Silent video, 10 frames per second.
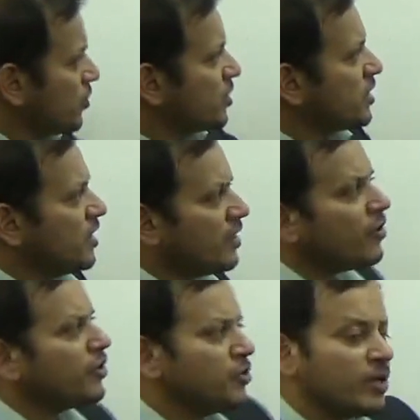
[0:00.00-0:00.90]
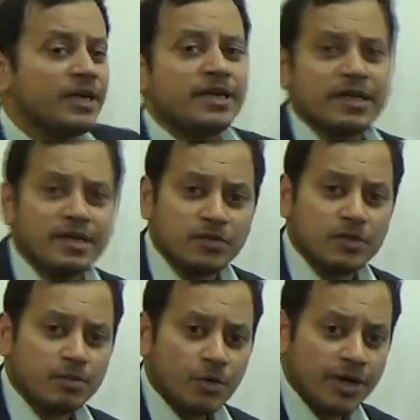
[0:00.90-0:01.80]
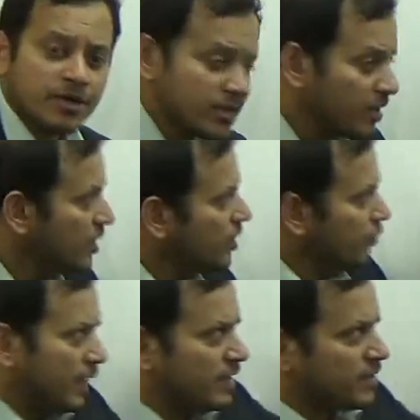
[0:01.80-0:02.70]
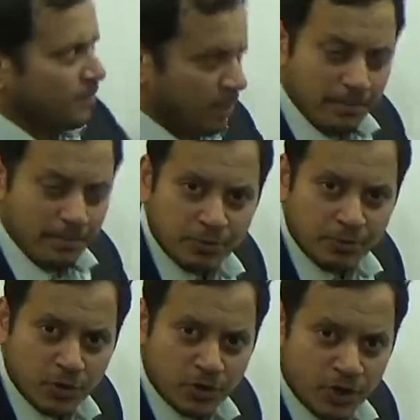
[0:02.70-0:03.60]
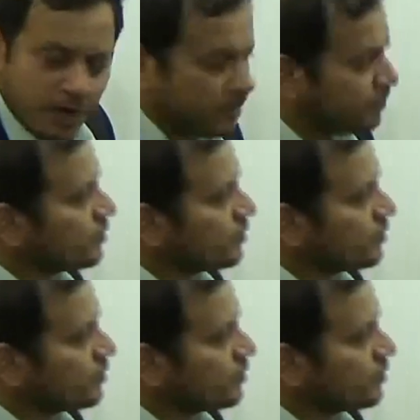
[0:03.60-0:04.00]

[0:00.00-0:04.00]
notes here, or you can take down the points. Very simple map to draw.